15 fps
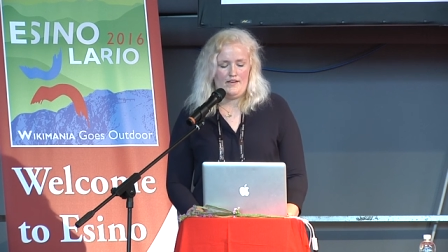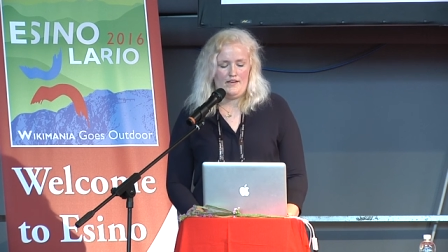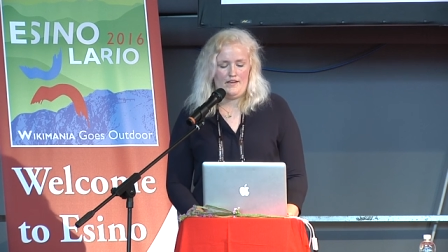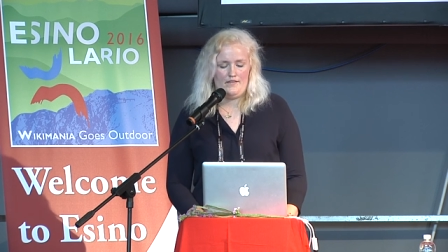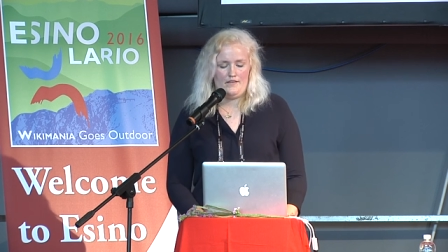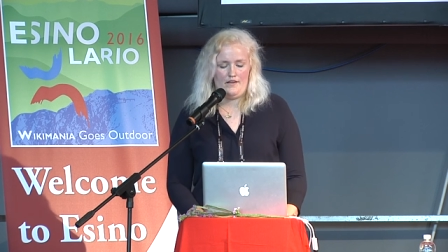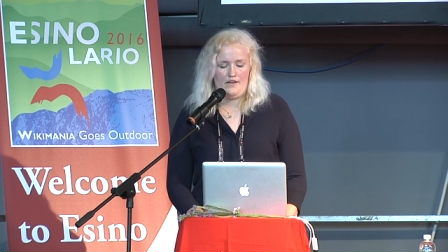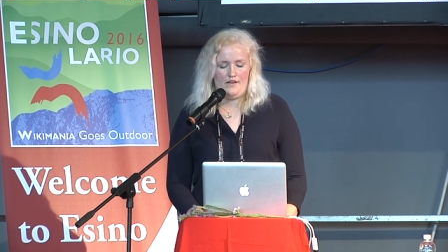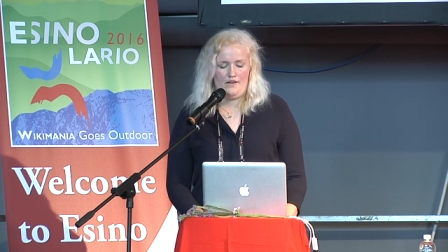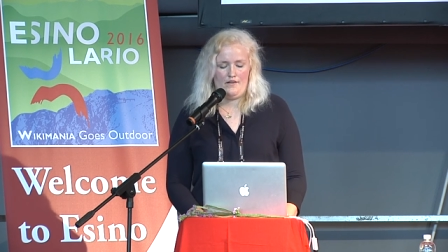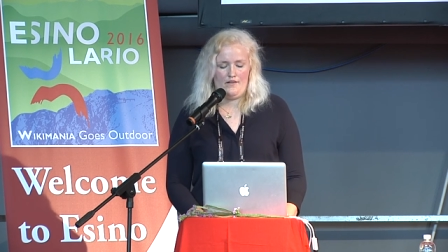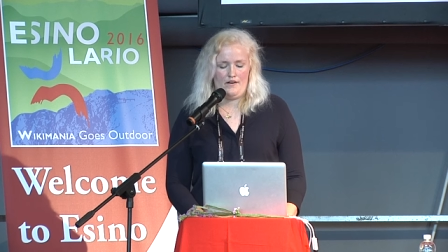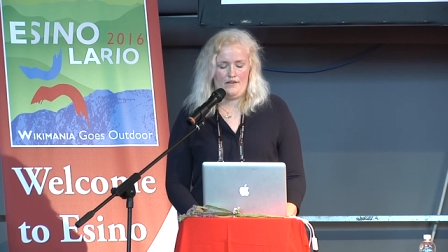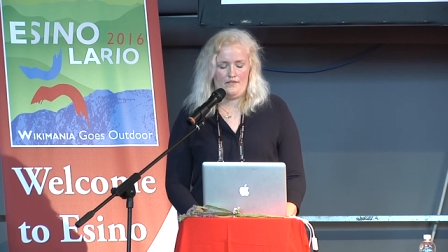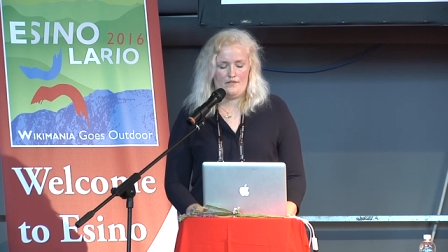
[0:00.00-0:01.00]
And
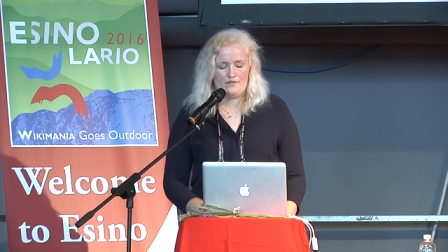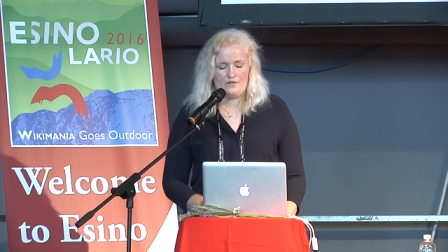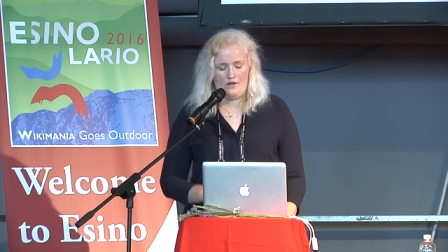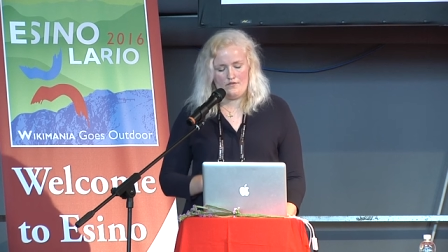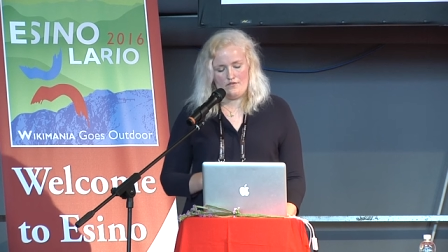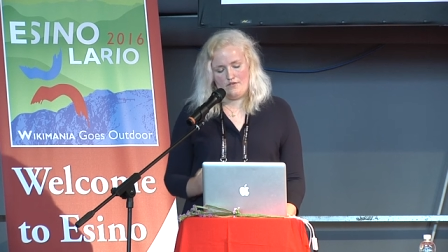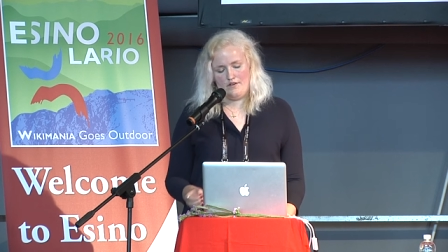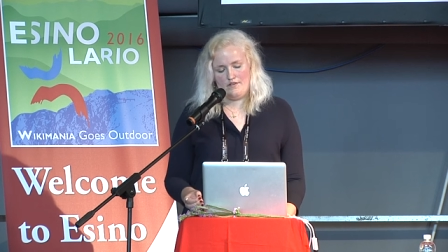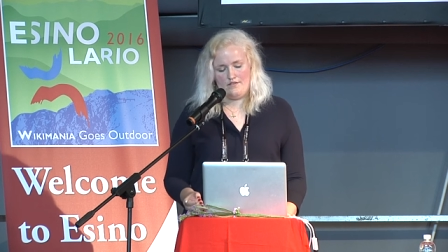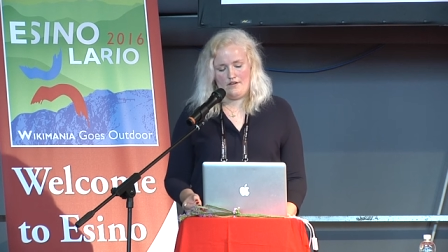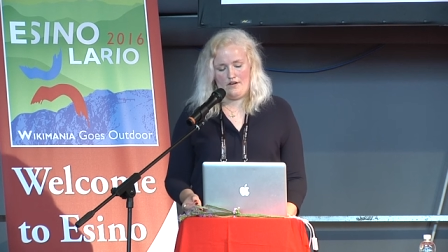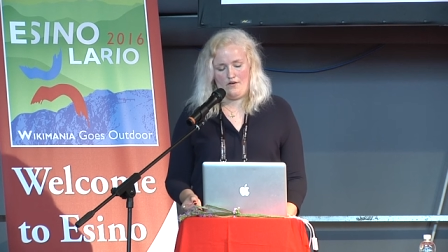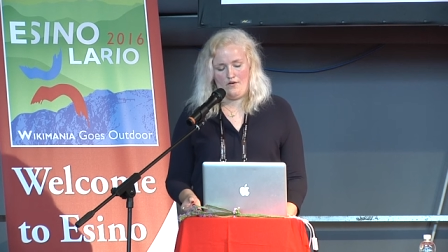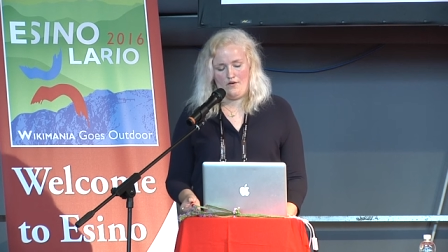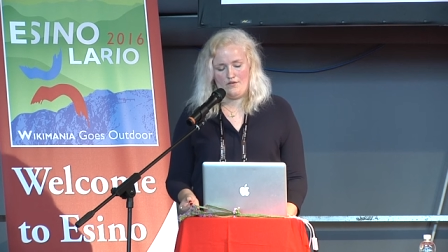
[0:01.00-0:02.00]
there, at this conference,
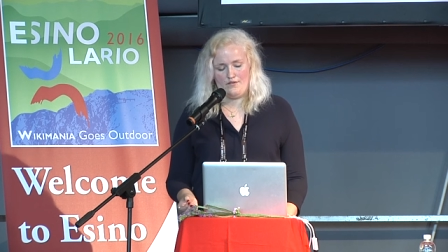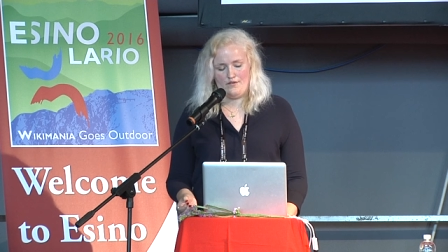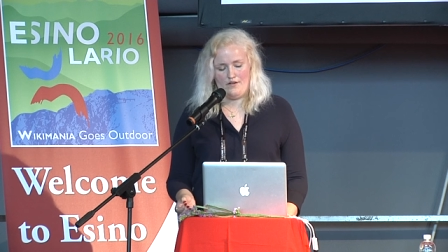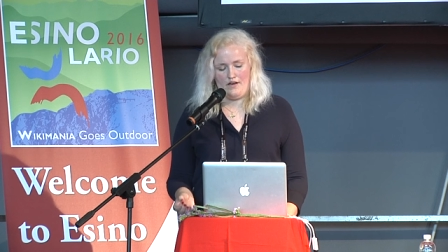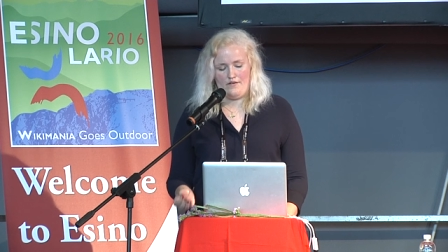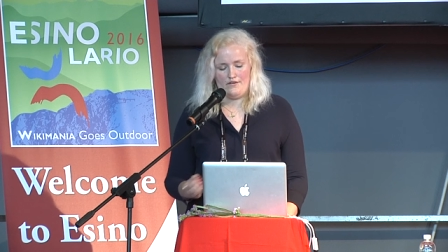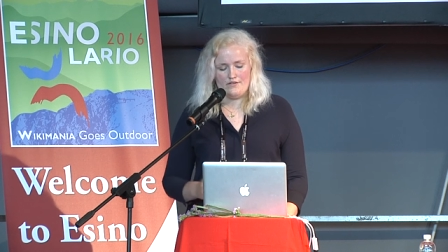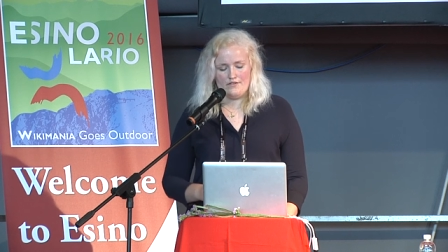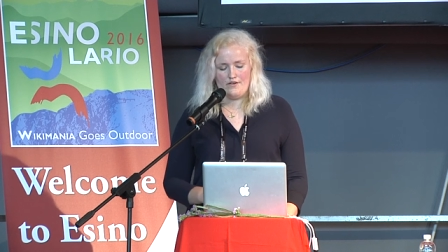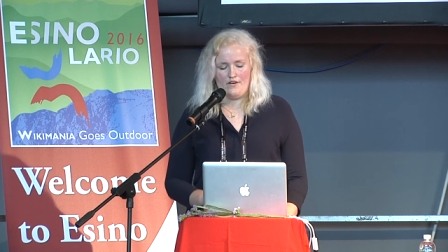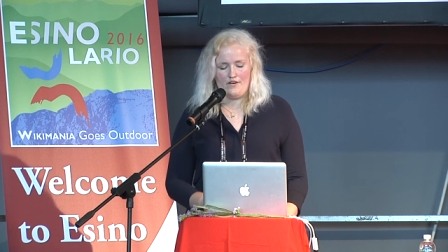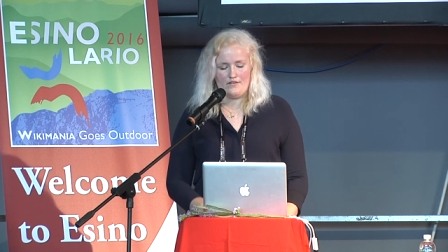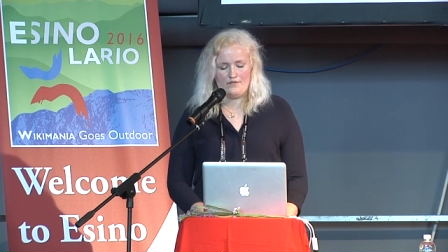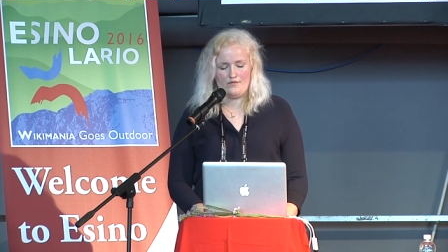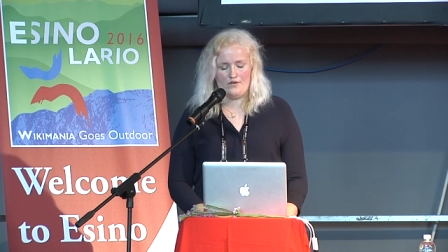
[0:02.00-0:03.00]
there are also other
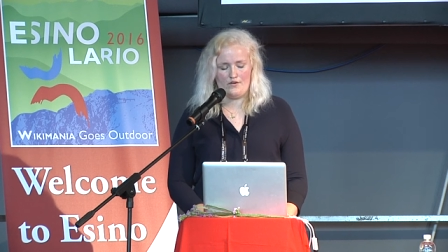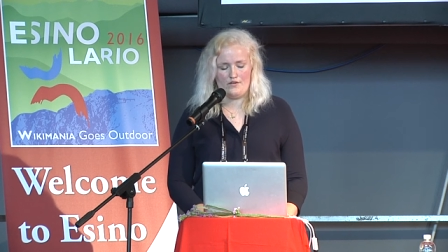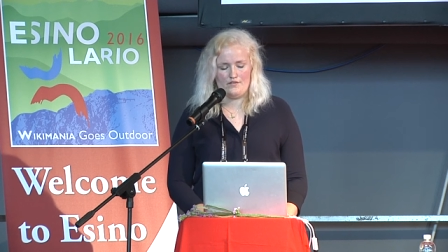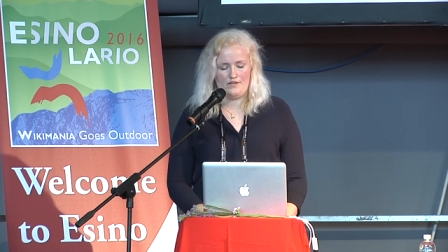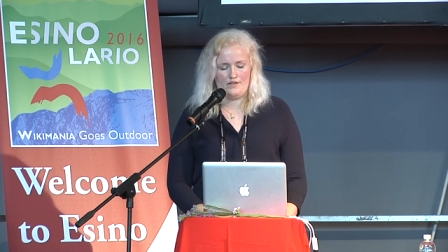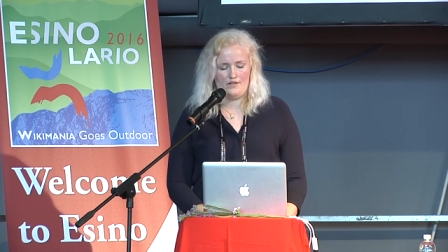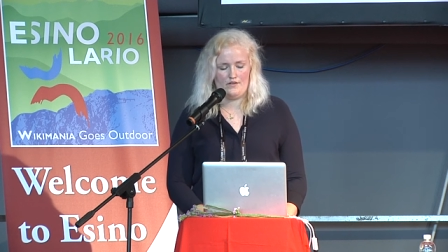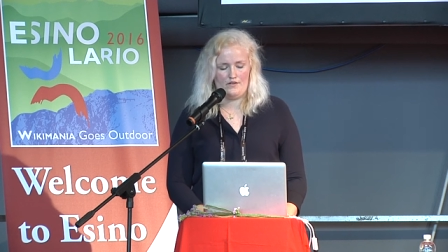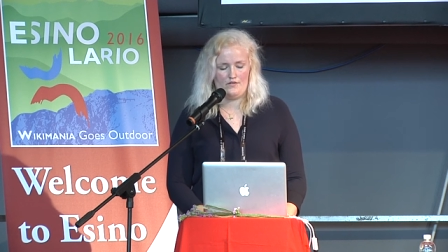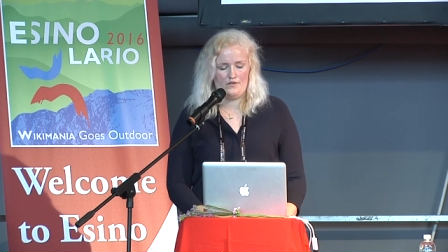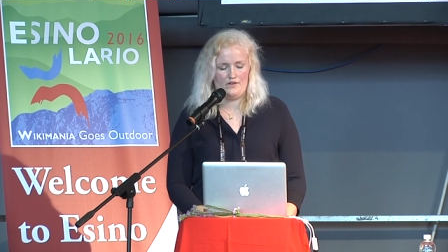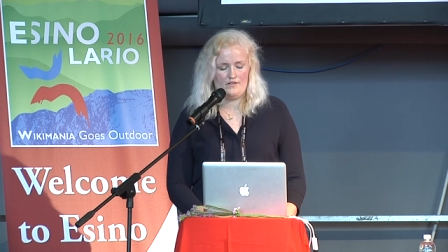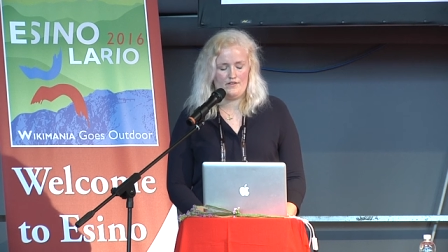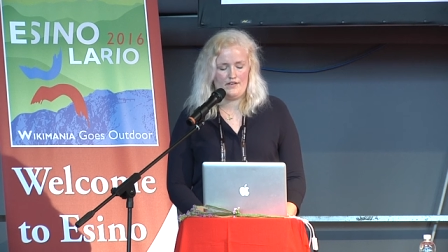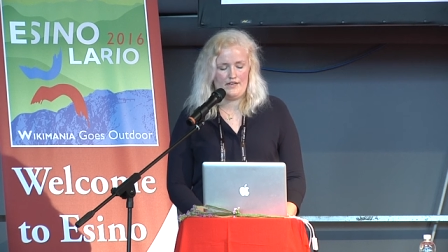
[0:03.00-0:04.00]
talks focusing on
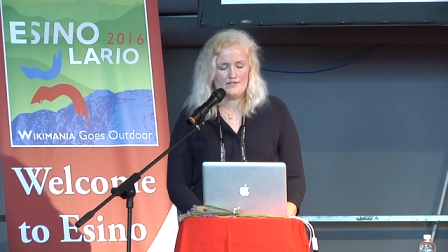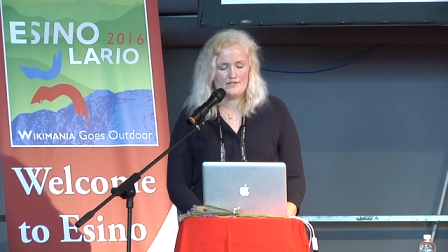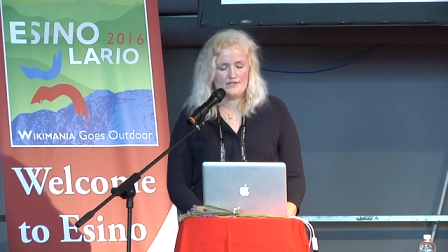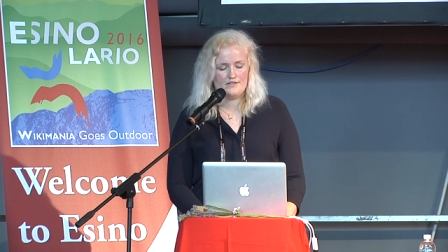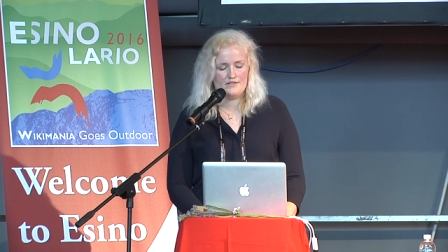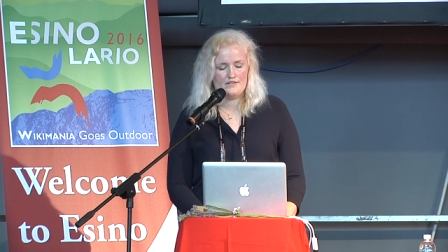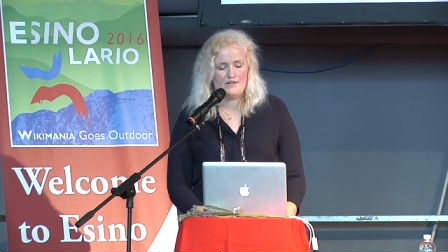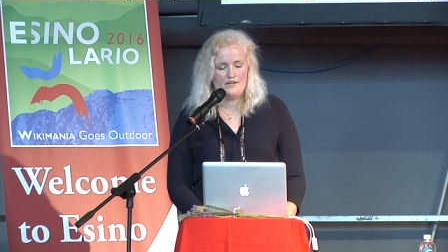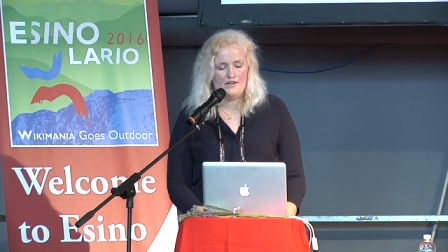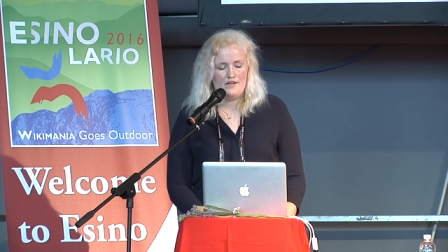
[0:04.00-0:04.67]
translation.